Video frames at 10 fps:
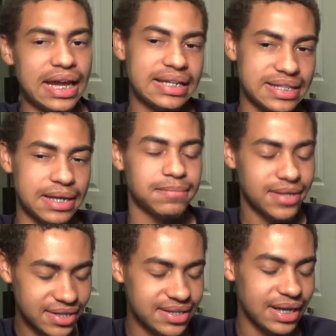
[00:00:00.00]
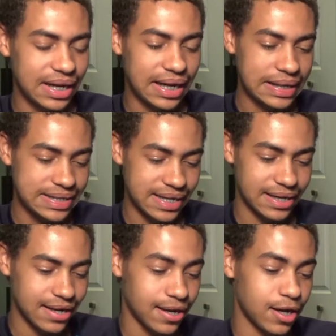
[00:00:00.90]
out of 10. It's an 8 out of
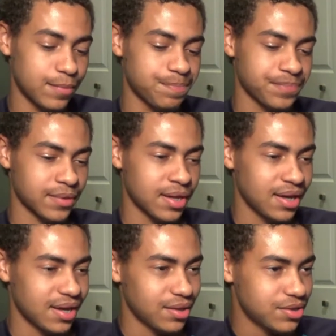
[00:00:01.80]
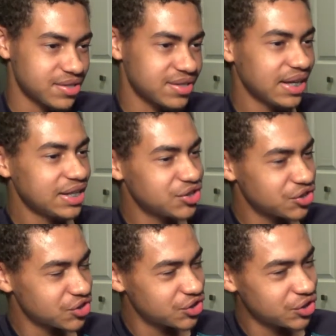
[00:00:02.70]
10.
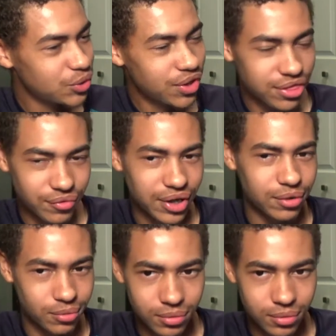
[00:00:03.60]
Stage 2 and 3,